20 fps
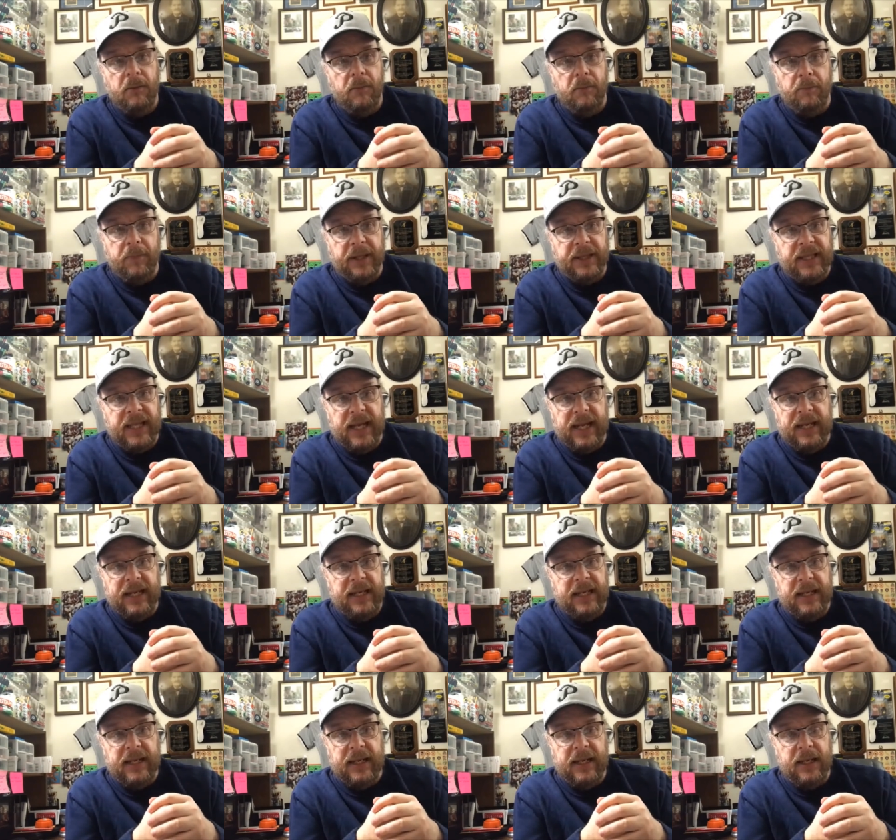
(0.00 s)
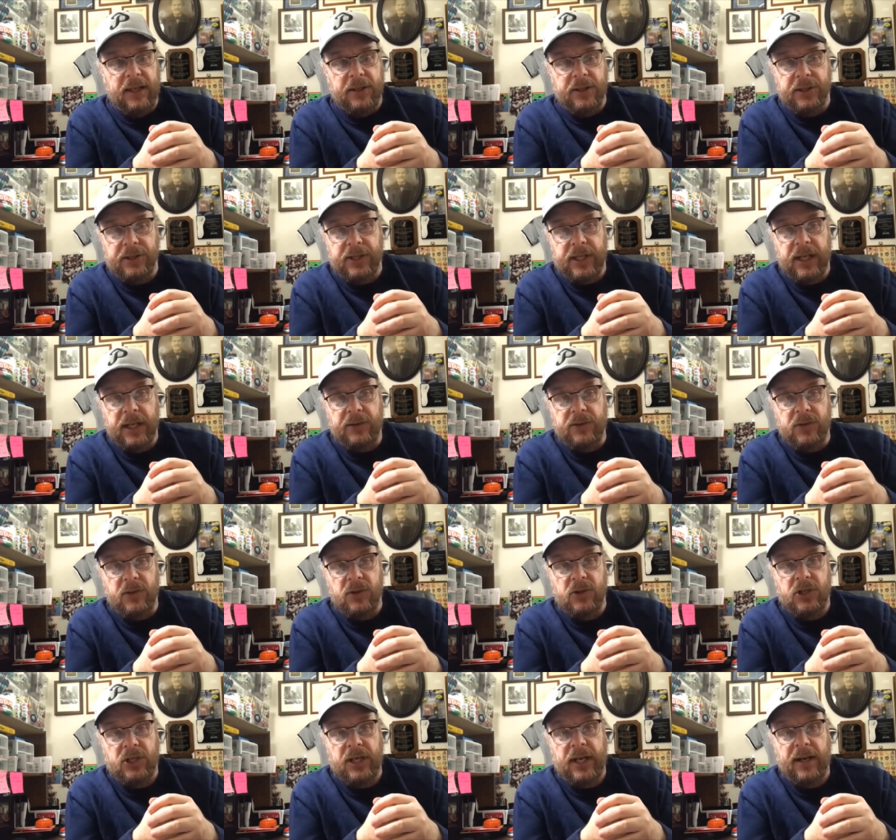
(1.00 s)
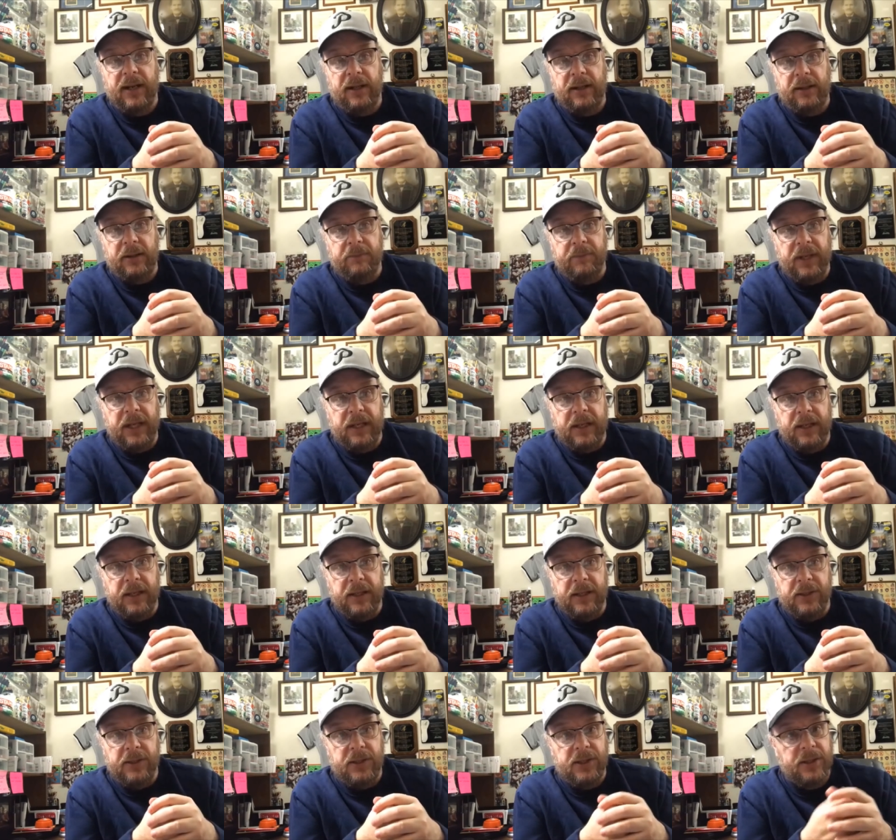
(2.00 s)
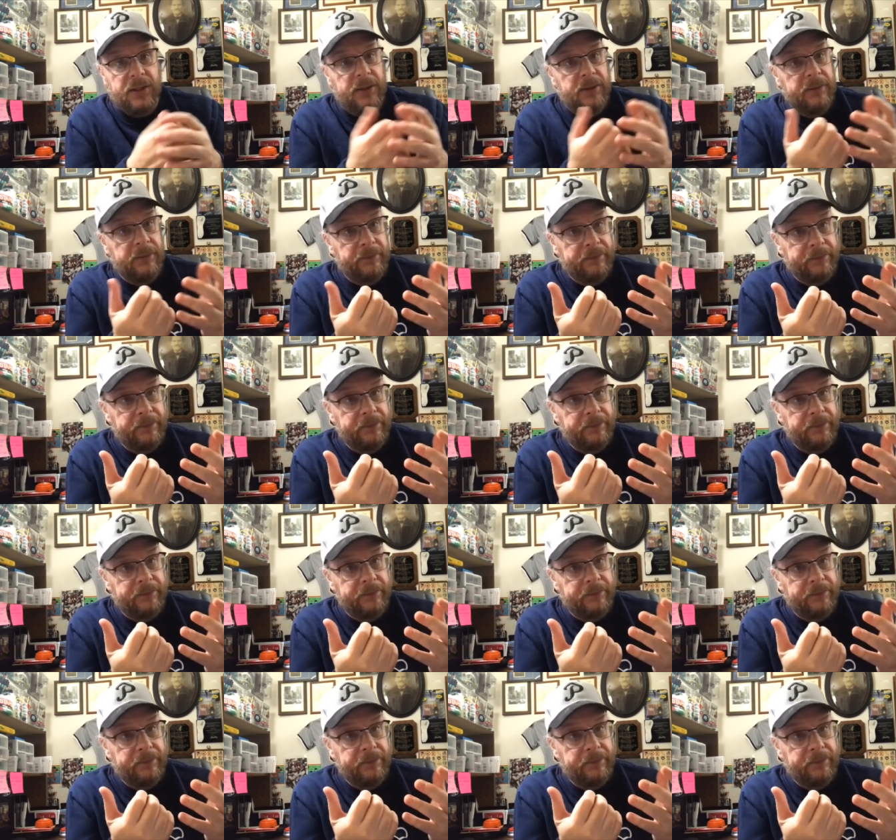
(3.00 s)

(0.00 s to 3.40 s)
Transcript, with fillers: But then he just gets shelled because